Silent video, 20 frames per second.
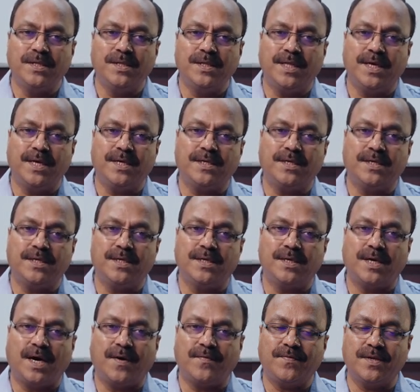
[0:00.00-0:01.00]
that
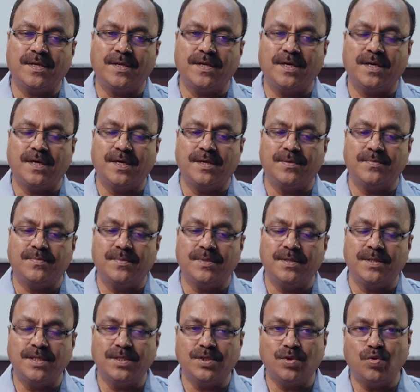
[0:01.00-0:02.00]
uh, after uh,
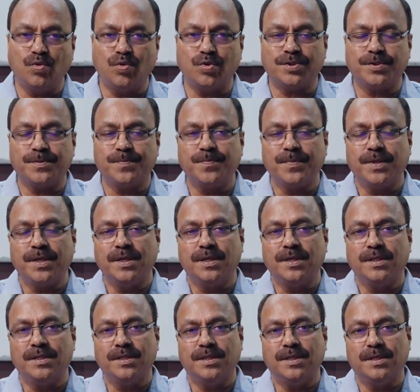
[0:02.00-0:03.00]
this course,
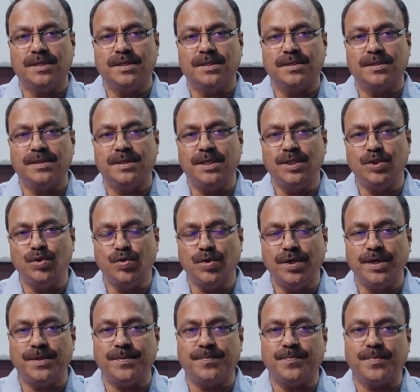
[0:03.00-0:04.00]
the
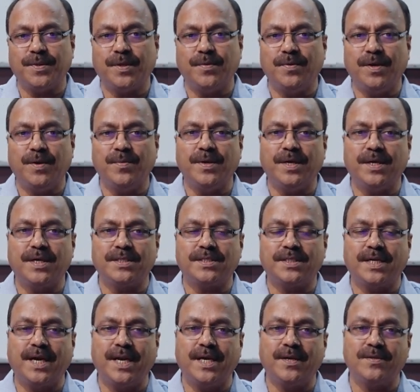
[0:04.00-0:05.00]
student will be
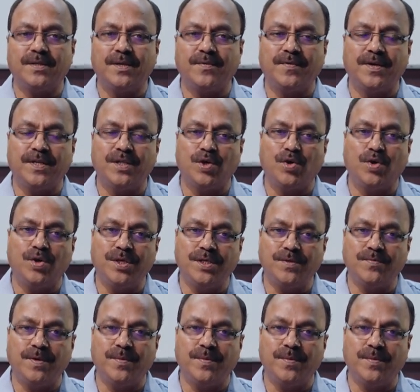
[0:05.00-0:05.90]
understanding different theories,